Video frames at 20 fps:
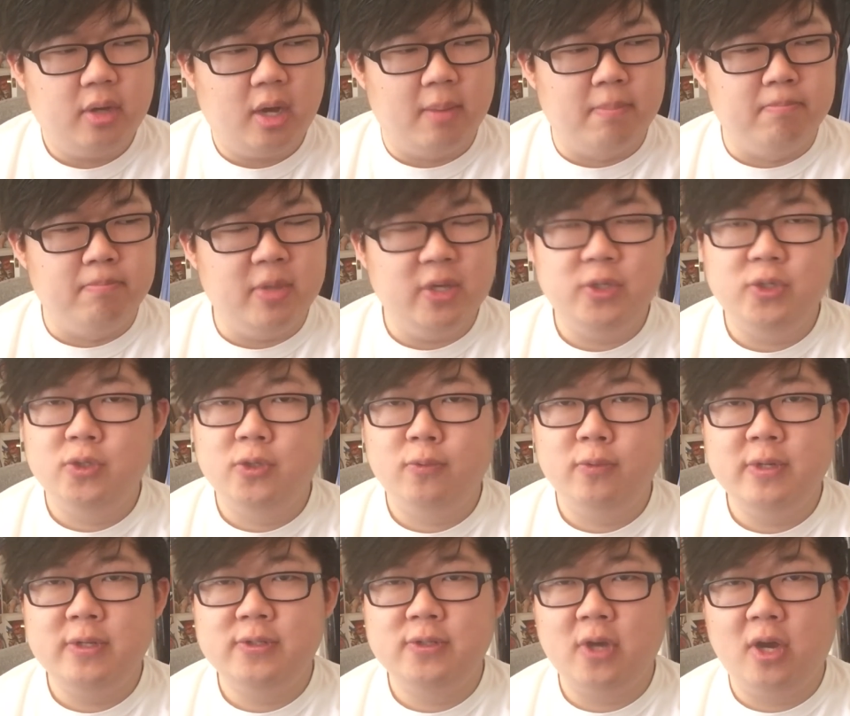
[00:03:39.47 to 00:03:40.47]
a
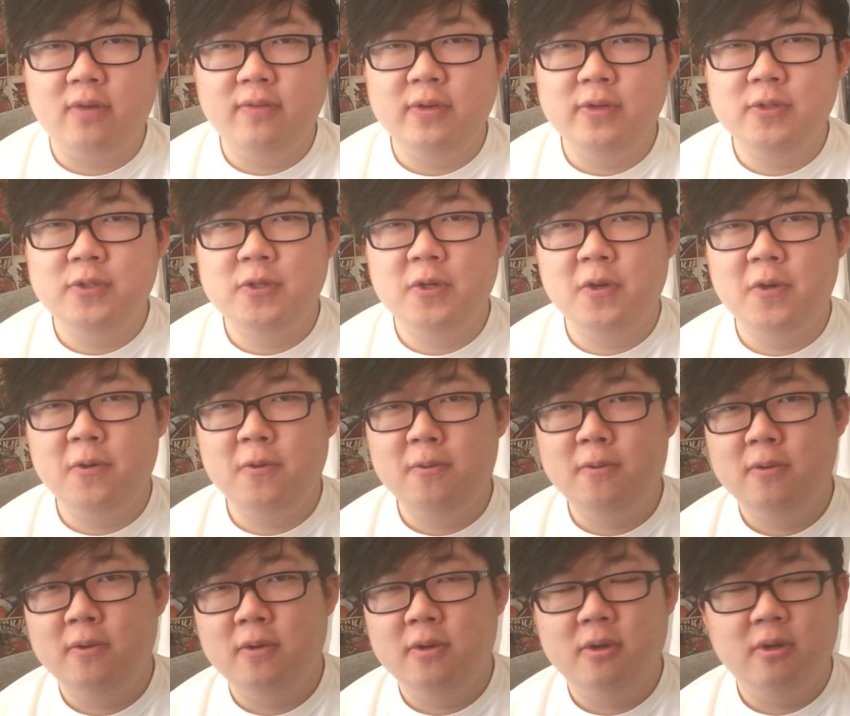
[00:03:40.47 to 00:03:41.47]
mystery solving
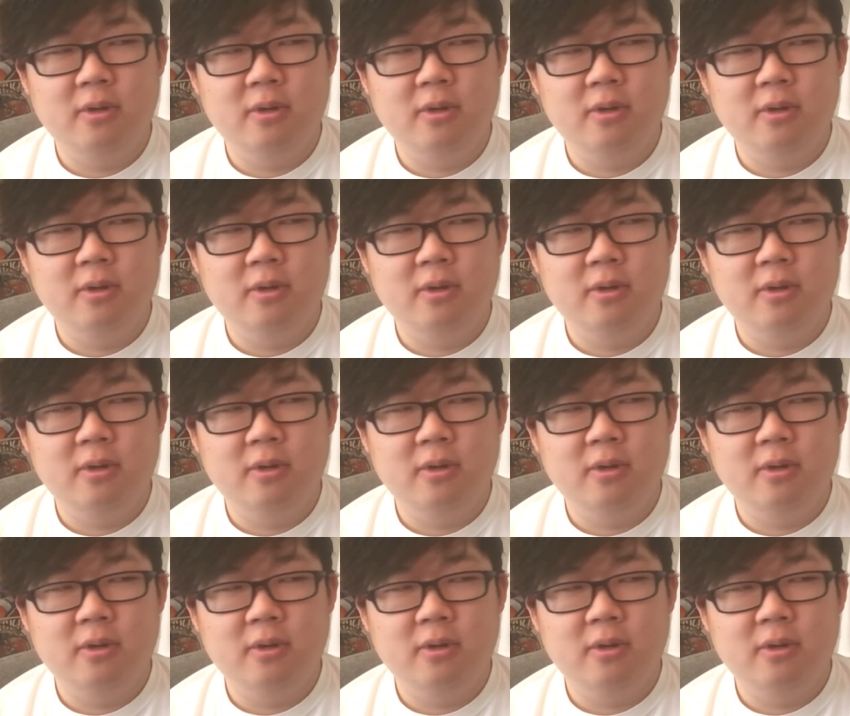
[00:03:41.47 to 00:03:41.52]
show,